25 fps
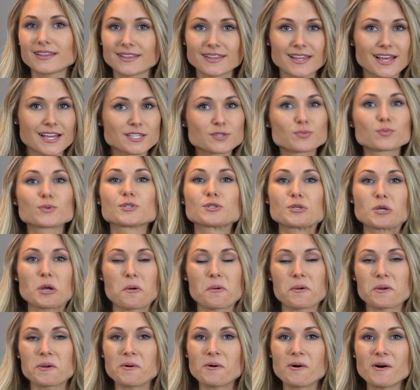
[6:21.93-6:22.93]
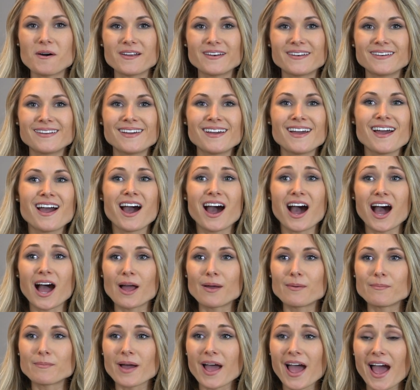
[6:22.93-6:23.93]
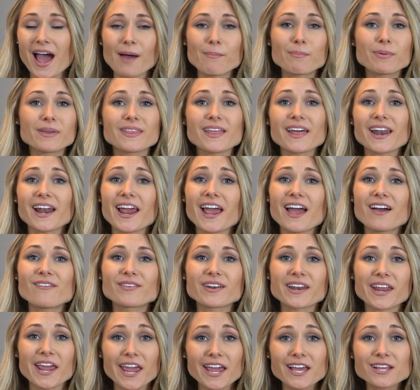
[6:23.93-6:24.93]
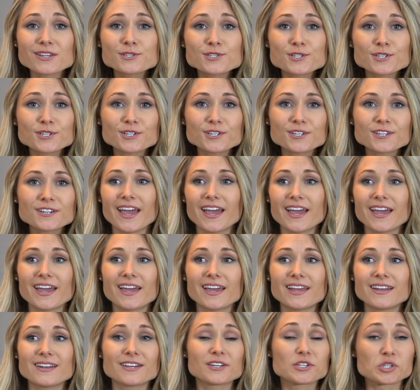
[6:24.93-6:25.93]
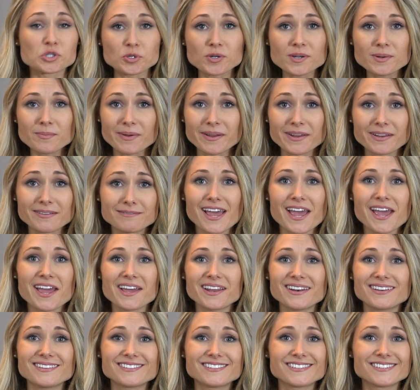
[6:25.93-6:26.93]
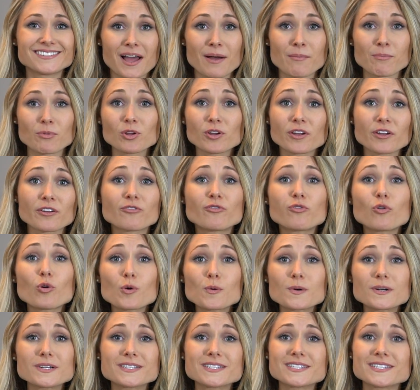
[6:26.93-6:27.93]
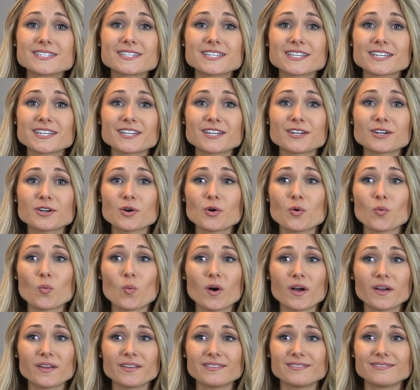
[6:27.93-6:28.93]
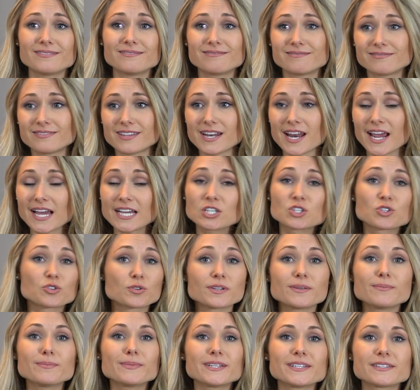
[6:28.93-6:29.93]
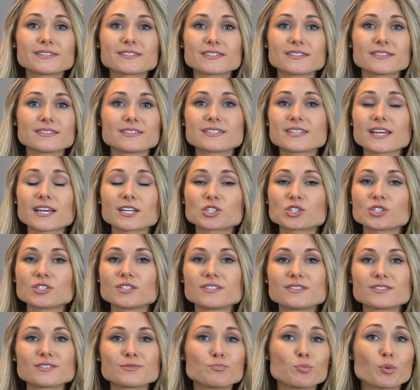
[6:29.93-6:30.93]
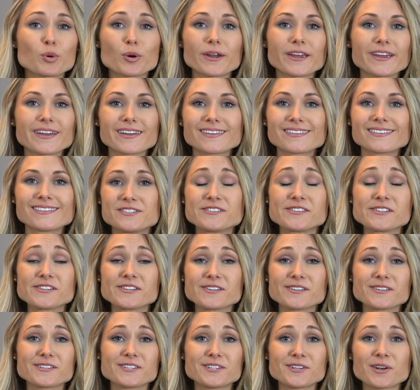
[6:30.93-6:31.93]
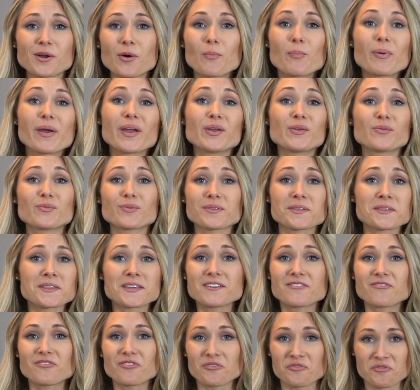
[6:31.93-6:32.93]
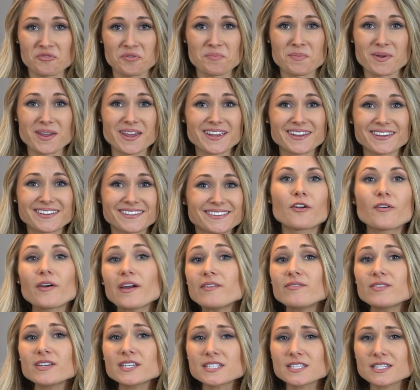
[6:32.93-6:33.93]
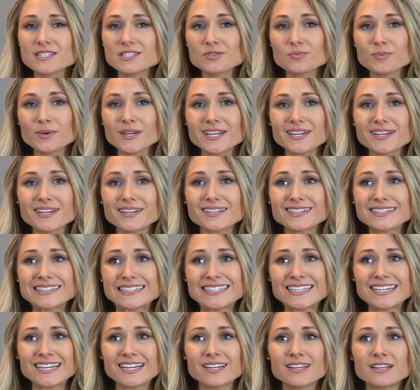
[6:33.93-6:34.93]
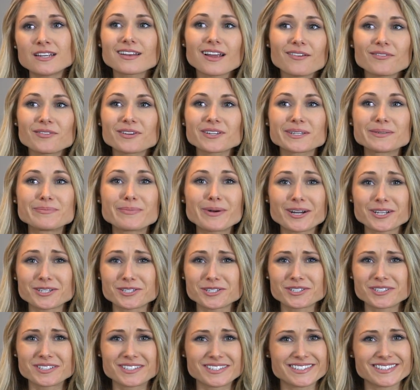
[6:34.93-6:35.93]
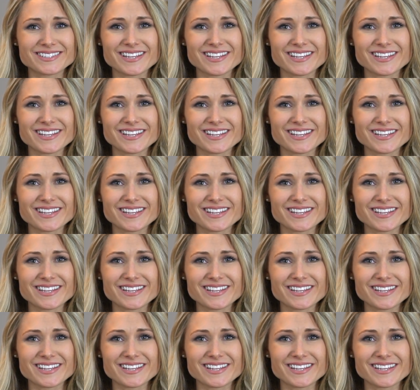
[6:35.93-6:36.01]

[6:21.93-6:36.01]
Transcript: That's what's going on. I'm happy that I have an answer and a treatment, and I'm looking forward to seeing what the next treatments and sessions bring to, you know, pain relief for me. Cravings this week, not really much.